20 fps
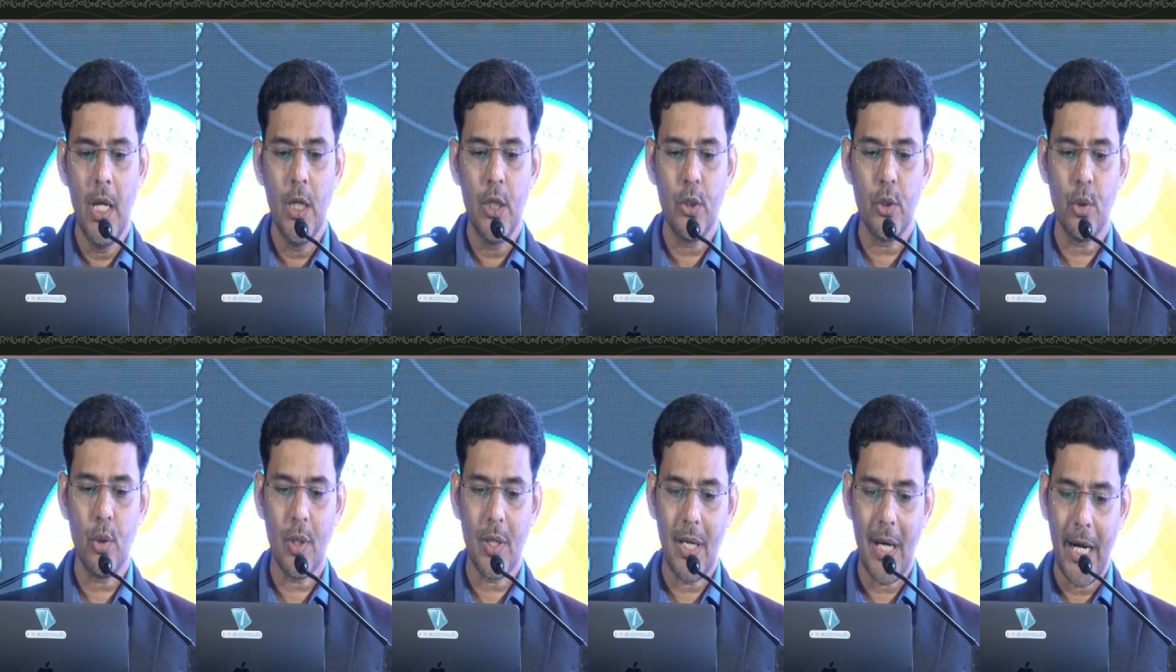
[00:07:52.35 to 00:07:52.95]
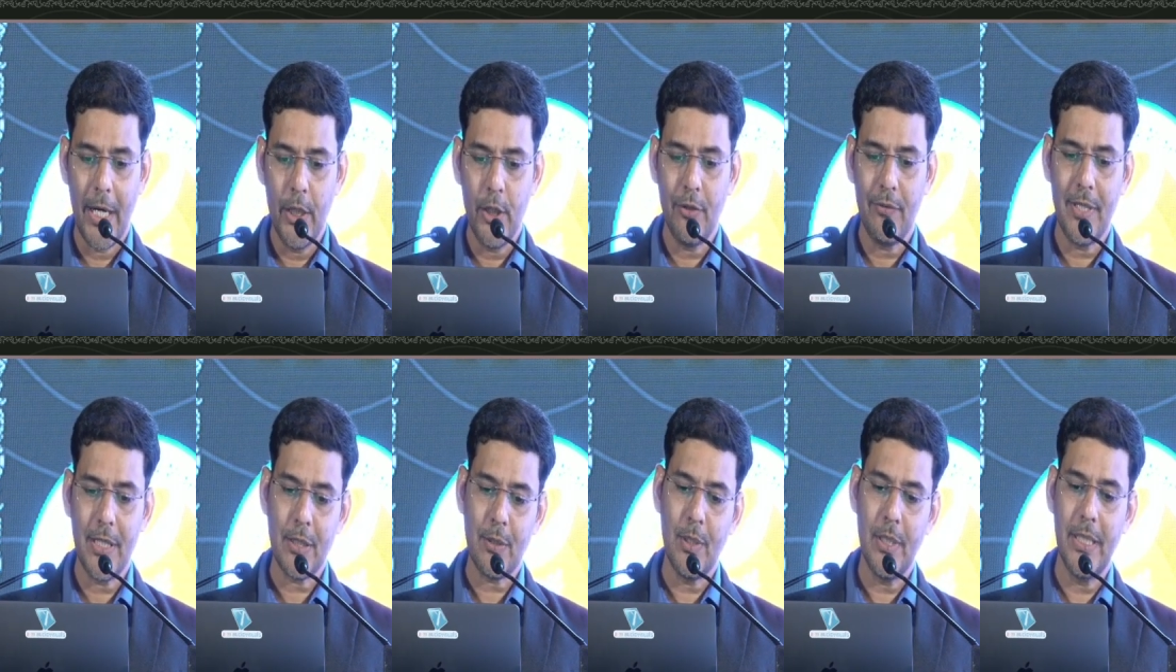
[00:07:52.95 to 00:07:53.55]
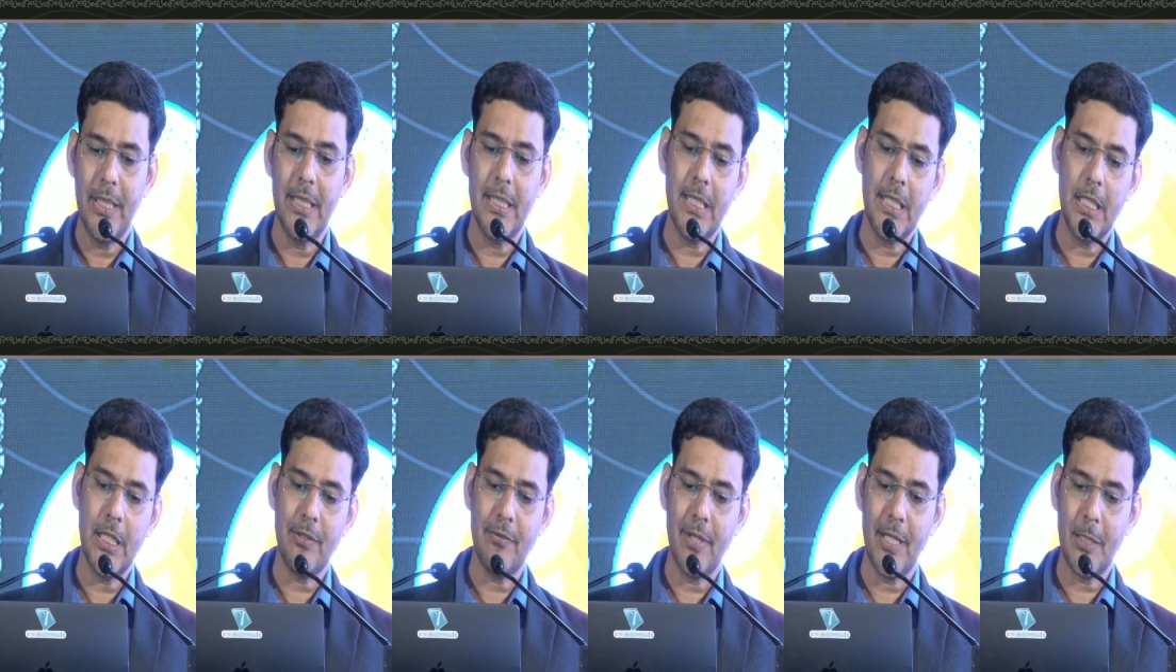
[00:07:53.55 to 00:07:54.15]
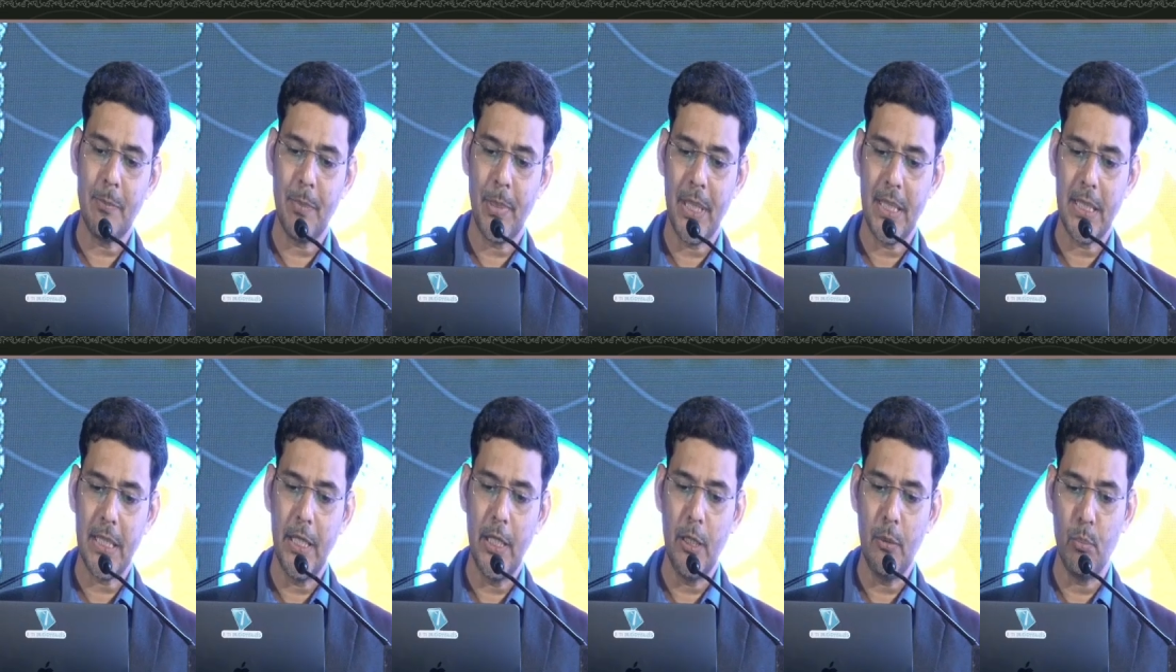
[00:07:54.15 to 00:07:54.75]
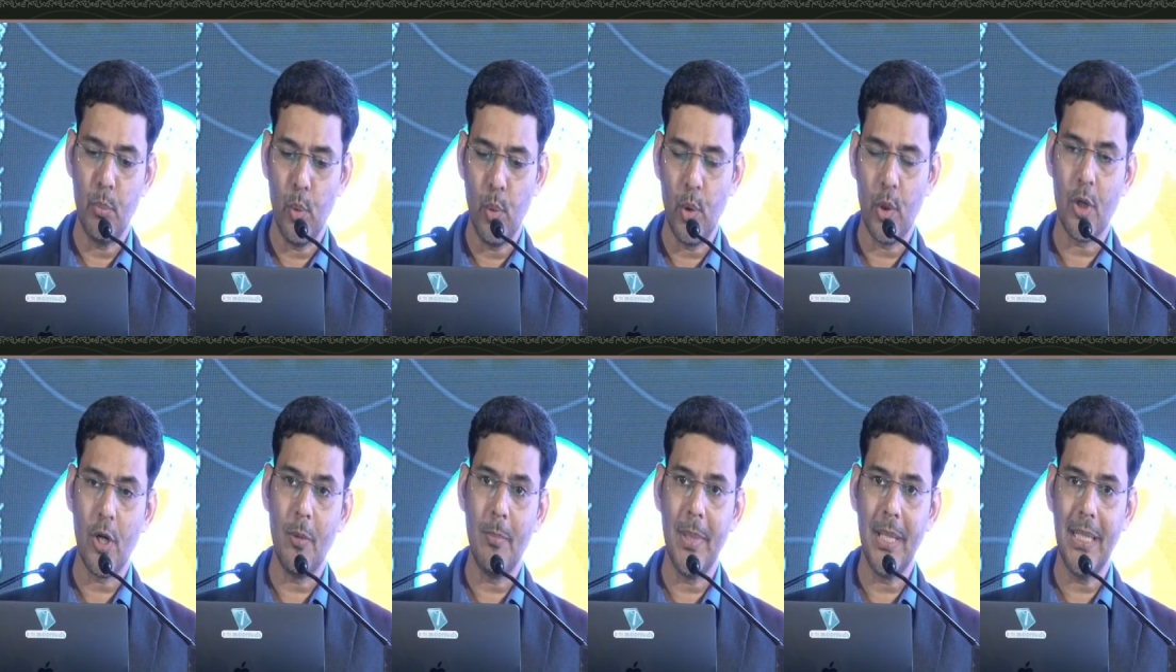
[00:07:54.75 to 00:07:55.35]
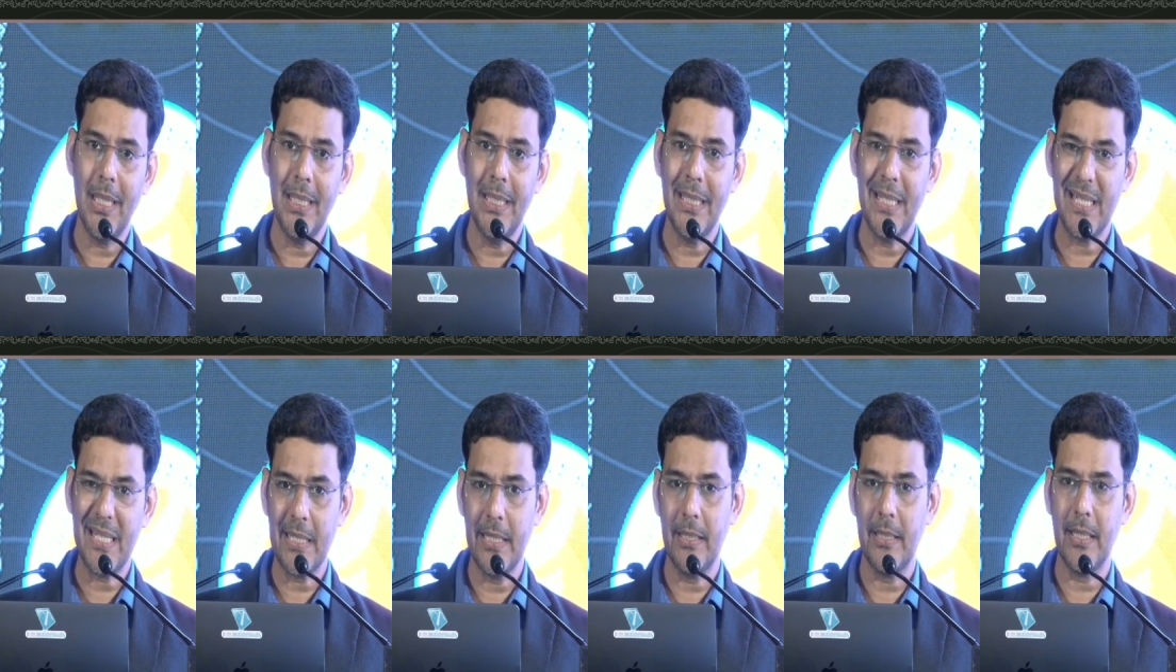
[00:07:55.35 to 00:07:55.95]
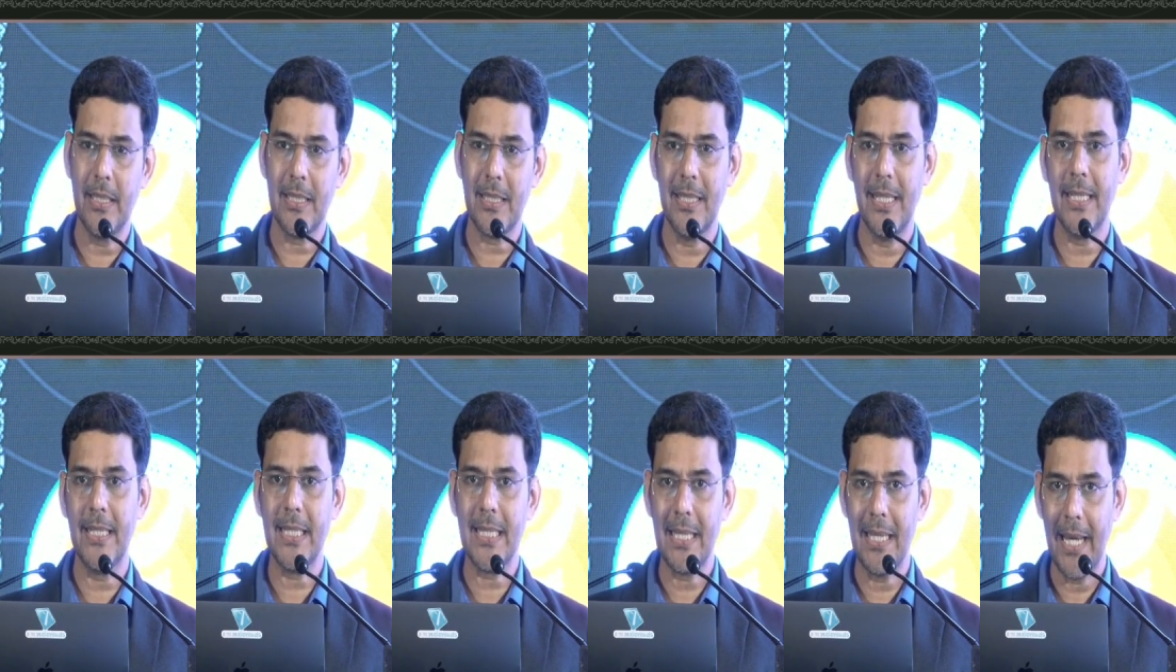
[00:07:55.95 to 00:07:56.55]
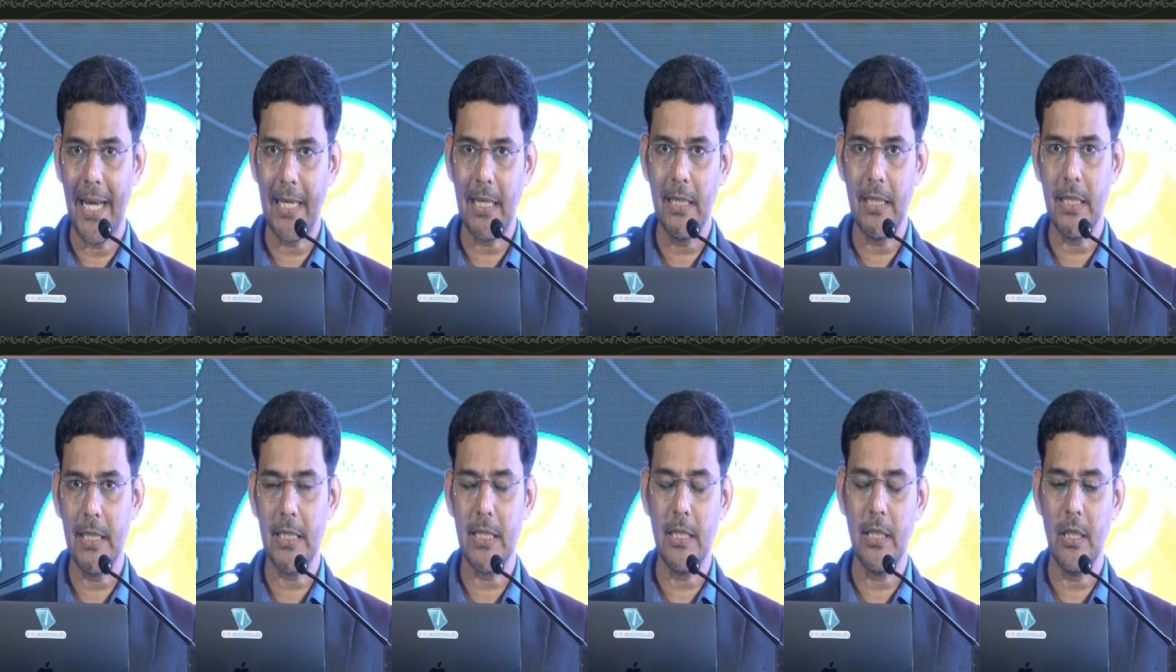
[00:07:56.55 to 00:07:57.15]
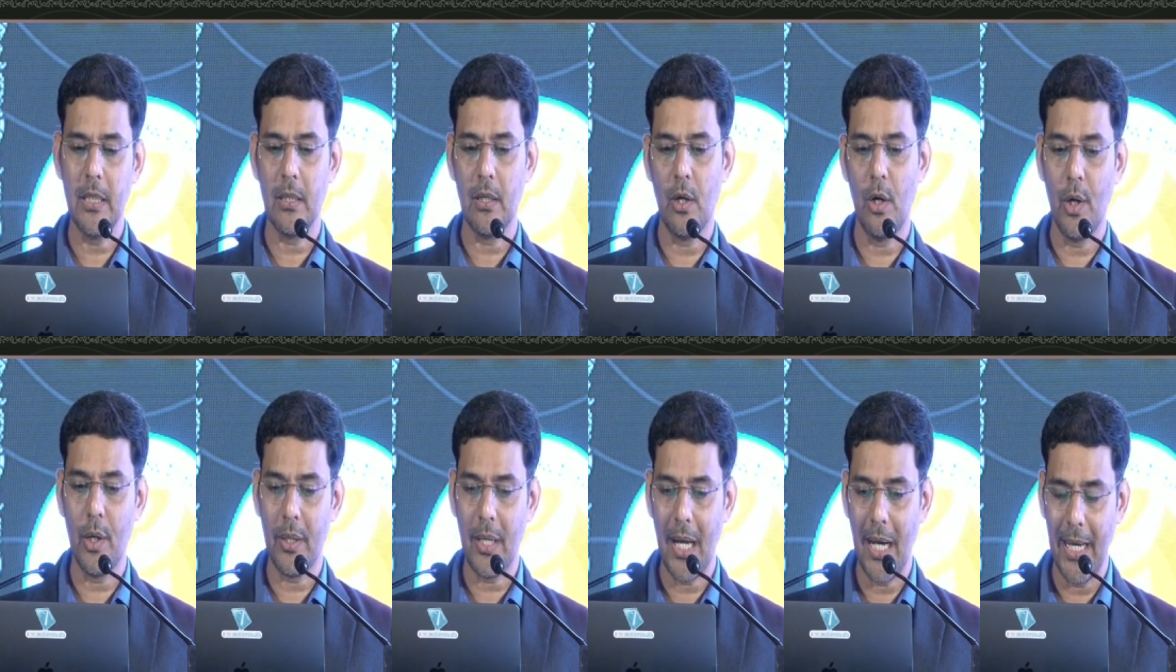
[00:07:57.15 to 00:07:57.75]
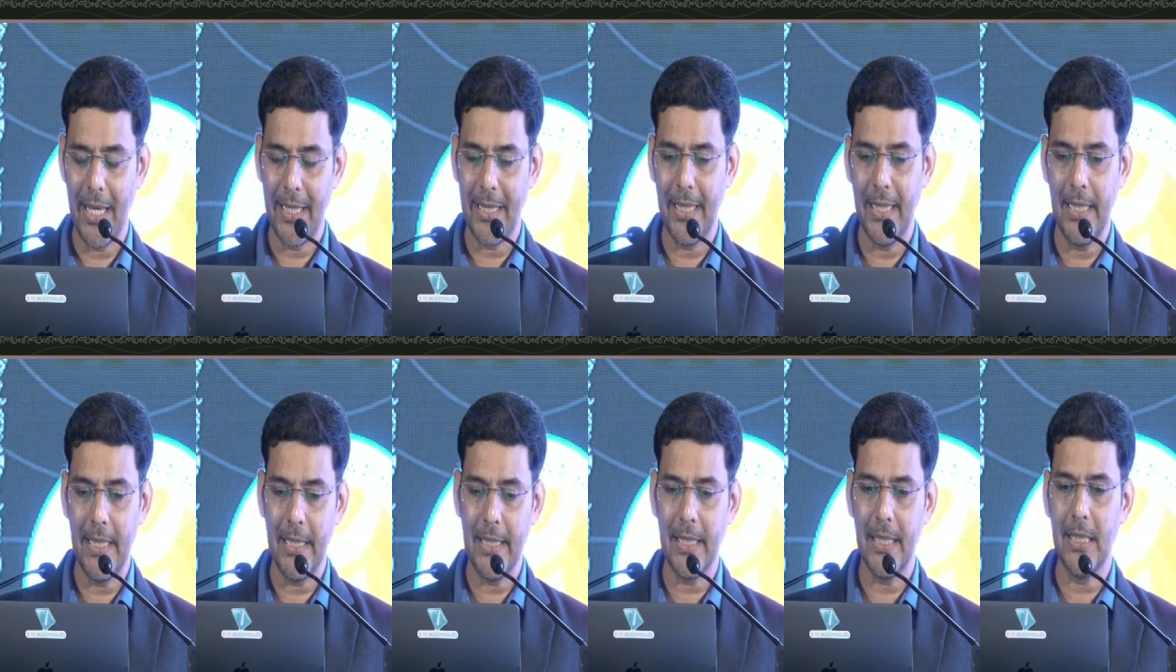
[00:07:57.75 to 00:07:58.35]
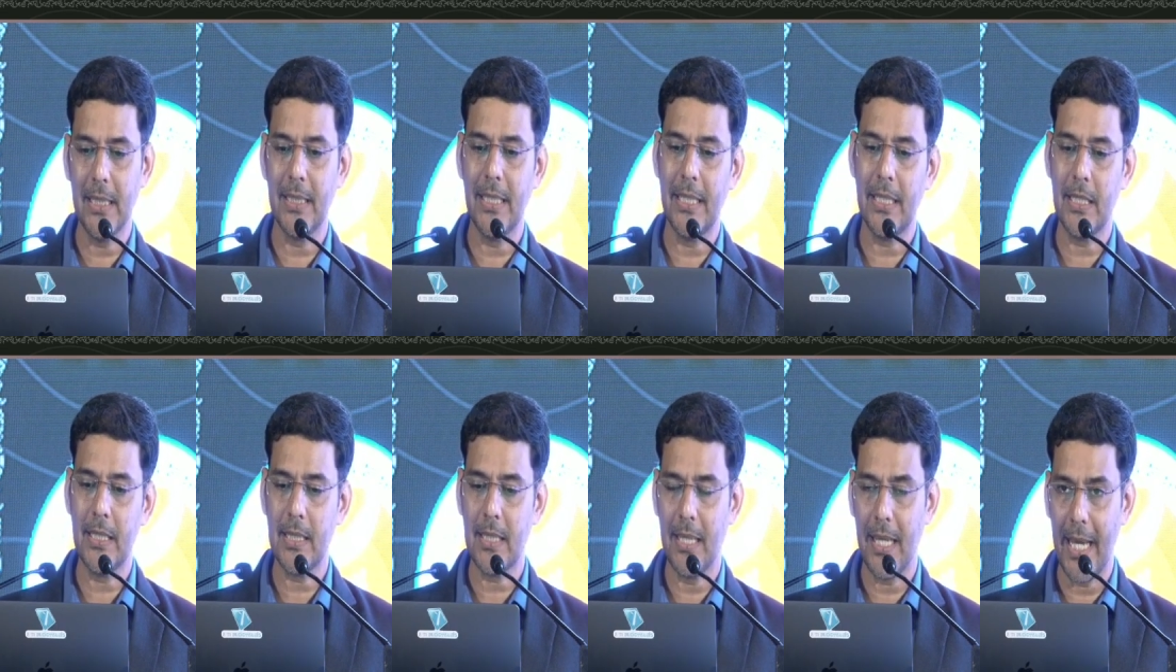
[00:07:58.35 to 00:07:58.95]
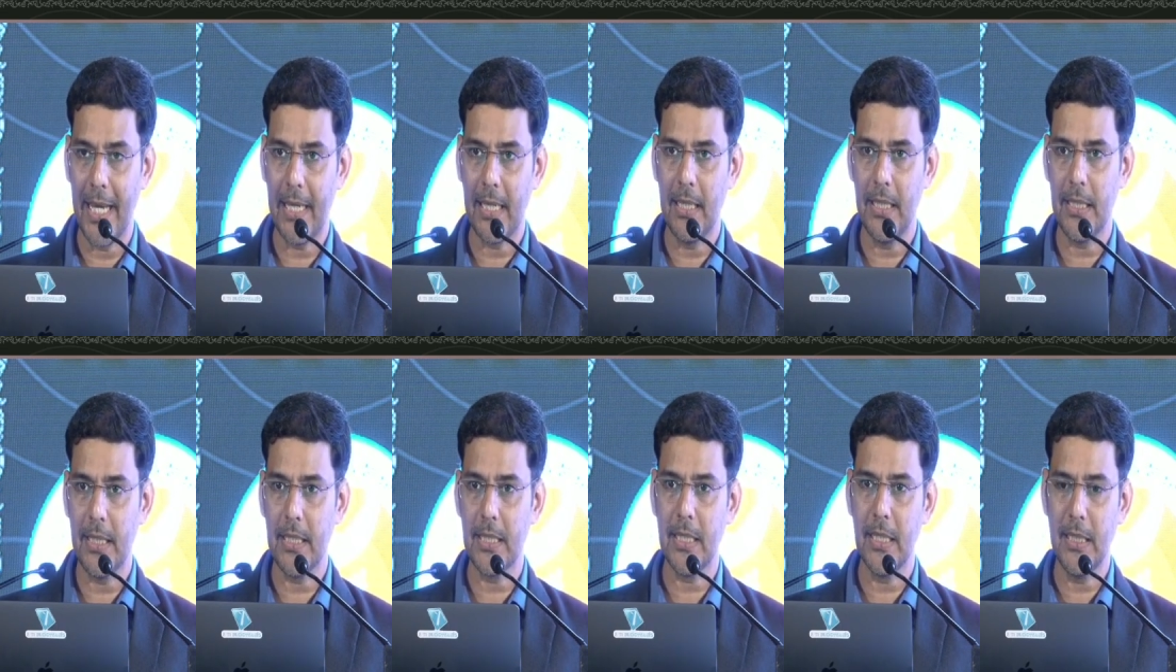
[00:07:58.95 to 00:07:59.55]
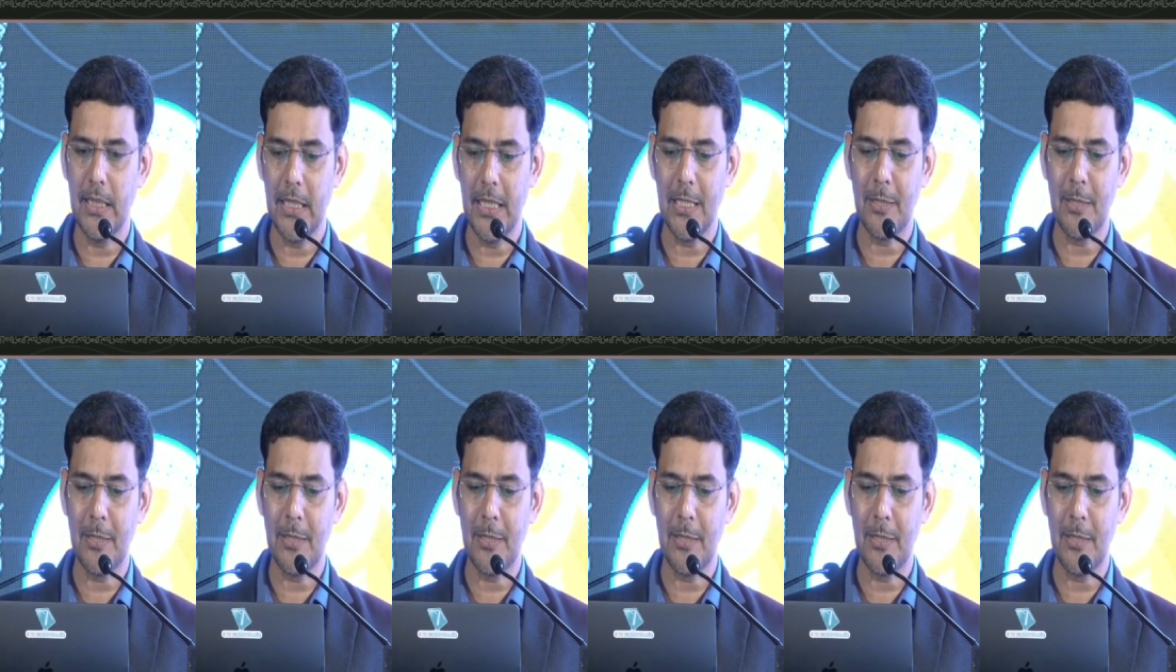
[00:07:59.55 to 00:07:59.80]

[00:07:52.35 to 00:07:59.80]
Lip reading: So cardiovascular disease was present more commonly in statins, that is likely reason, or higher LDL, that is likely reason these